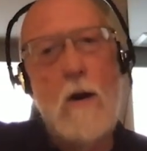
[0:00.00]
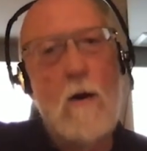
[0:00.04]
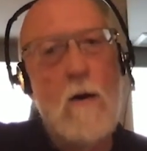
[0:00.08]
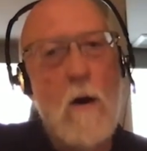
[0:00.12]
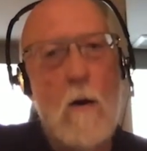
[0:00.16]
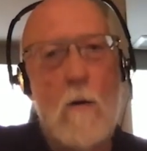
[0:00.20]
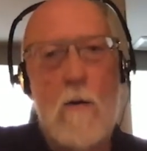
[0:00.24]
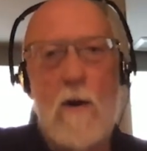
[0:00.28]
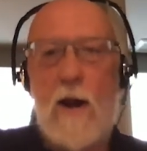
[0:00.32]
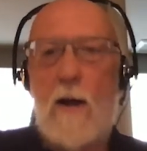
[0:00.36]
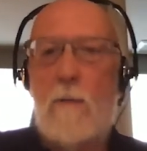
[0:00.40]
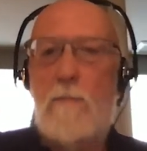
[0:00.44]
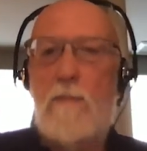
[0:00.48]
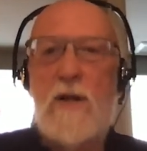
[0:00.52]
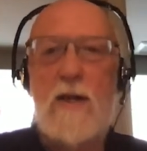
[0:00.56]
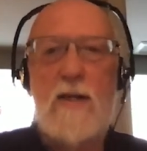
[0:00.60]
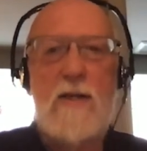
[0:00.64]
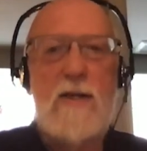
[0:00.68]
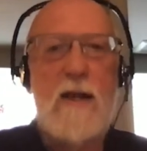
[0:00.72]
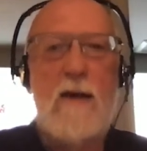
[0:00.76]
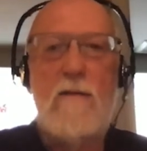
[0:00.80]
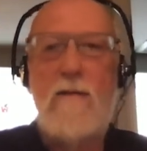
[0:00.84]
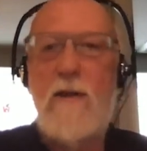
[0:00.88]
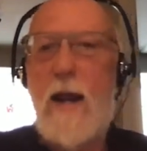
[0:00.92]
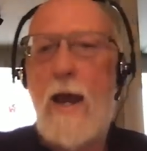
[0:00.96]
going up to
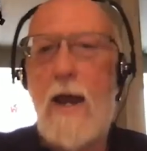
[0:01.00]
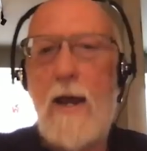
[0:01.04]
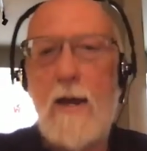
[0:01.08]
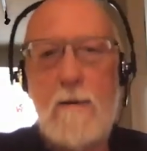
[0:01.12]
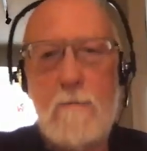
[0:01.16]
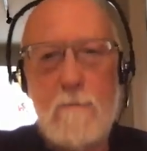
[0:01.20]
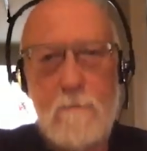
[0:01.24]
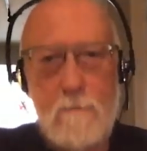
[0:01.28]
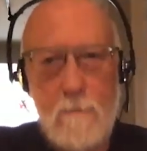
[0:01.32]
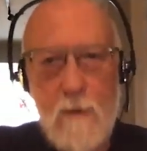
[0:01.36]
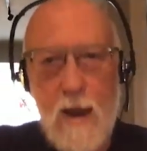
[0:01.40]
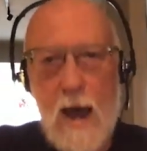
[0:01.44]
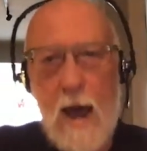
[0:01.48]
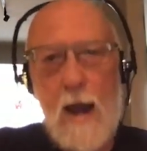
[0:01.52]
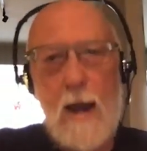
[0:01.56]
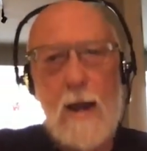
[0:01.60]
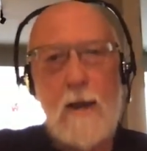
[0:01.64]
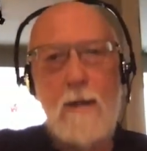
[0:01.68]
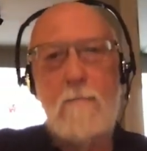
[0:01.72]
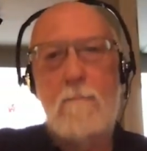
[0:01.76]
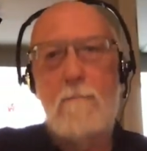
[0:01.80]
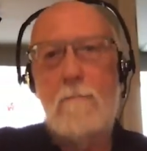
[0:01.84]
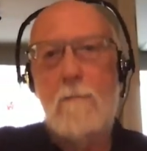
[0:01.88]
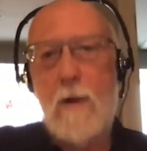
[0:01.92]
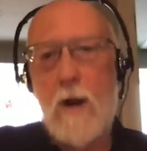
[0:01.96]
7, 8,
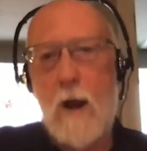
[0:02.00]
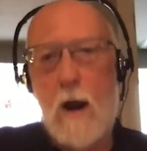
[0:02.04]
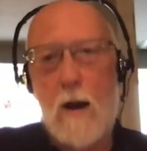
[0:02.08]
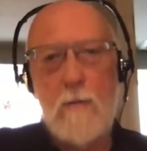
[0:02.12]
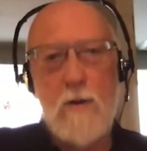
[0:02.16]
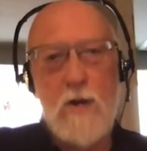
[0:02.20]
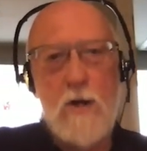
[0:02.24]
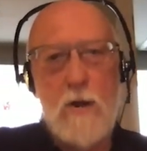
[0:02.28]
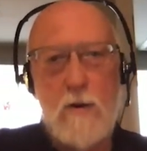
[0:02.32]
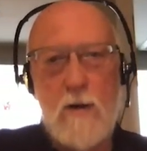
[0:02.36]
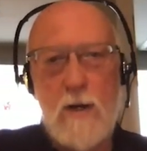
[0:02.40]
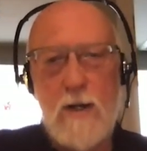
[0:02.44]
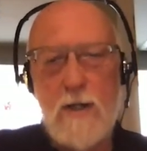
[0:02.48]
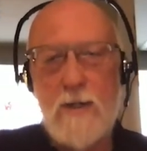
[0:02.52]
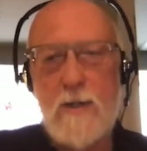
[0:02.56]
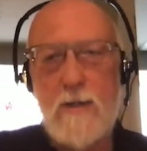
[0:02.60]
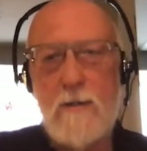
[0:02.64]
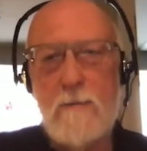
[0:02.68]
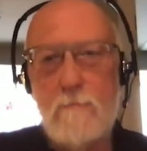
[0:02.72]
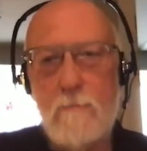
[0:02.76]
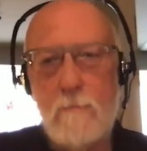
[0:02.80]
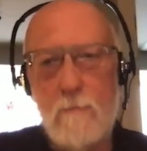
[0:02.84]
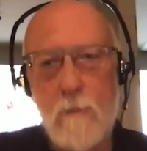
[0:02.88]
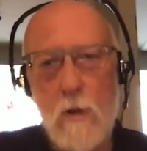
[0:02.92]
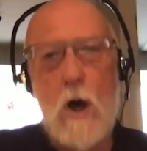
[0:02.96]
9 carbon
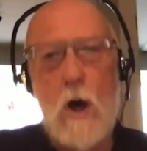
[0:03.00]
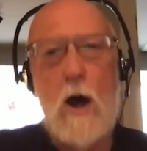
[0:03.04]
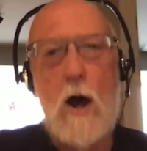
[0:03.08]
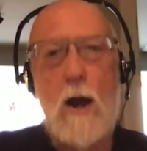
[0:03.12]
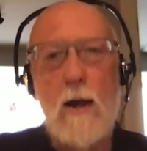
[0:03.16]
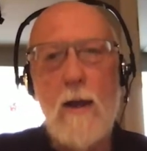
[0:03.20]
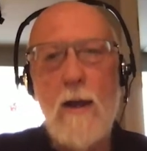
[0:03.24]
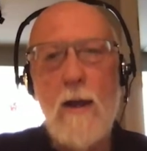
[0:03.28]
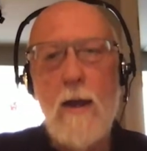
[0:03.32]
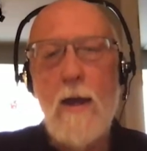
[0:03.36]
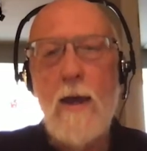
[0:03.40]
units long.